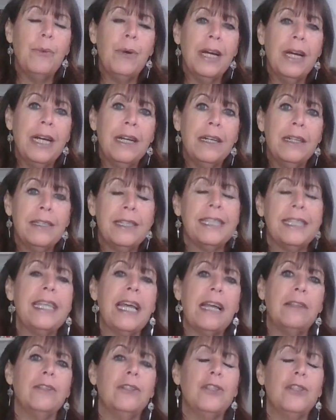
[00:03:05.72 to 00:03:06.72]
where
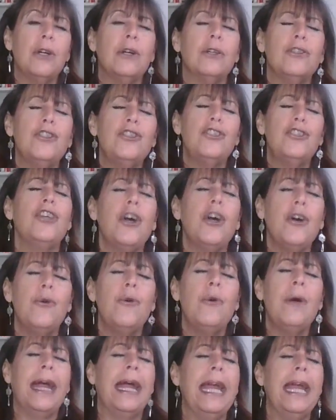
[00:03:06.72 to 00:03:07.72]
sellers are
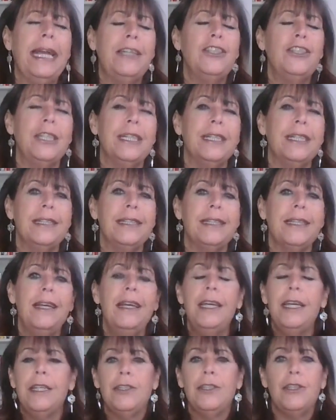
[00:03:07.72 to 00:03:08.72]
so anxious
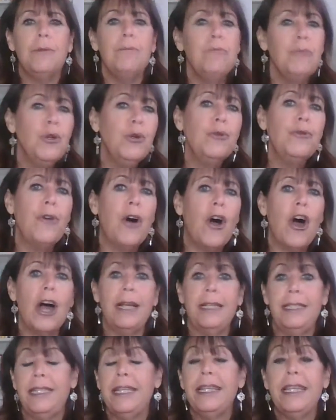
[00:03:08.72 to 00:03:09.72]
to move
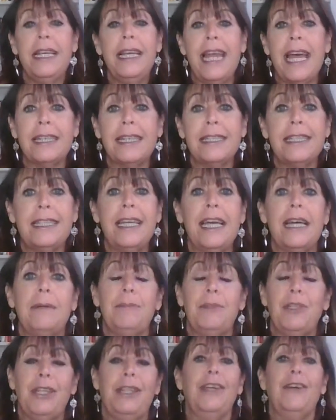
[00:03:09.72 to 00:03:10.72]
on to the next
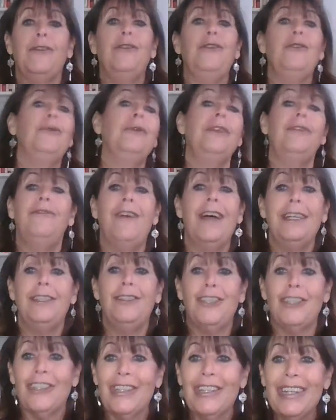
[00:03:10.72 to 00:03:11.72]
step, to their new
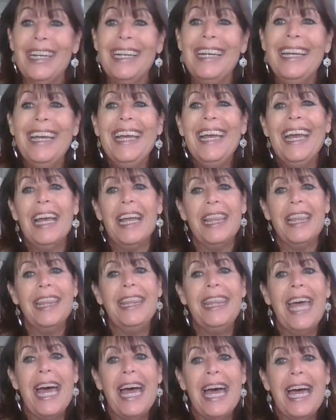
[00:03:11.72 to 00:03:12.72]
adventure,
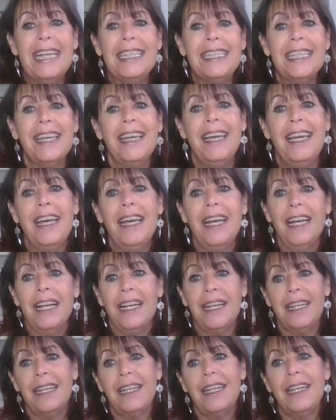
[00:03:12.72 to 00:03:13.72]
that
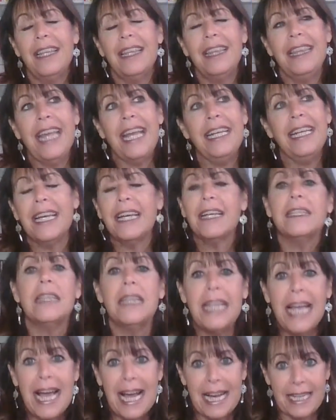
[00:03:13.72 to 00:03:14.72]
they
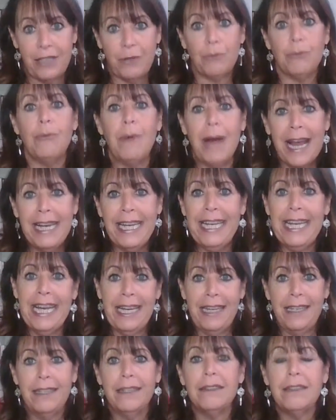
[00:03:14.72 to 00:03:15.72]
neglect
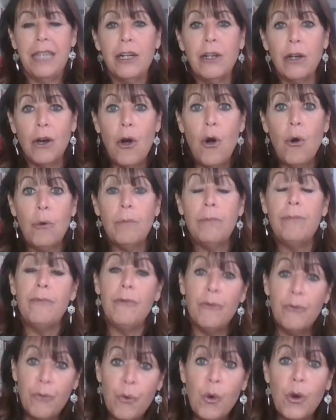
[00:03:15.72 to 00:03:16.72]
readying their home
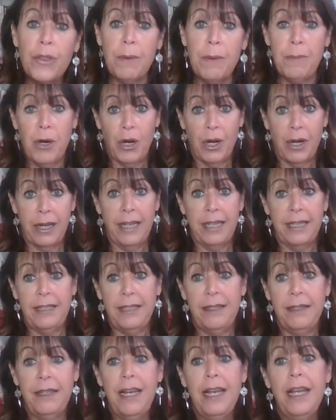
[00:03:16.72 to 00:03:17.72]
for the market.
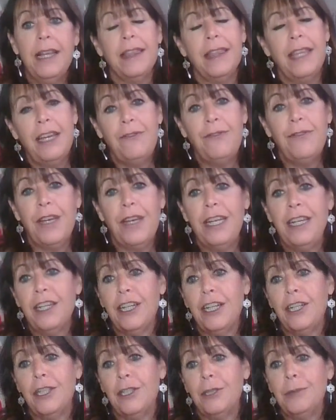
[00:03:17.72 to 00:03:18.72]
They
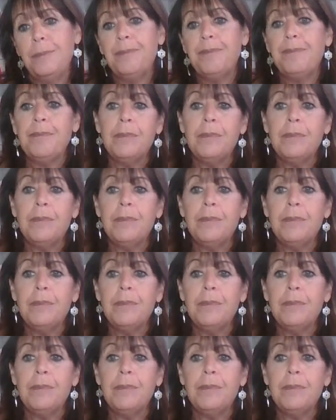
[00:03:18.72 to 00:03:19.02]
figure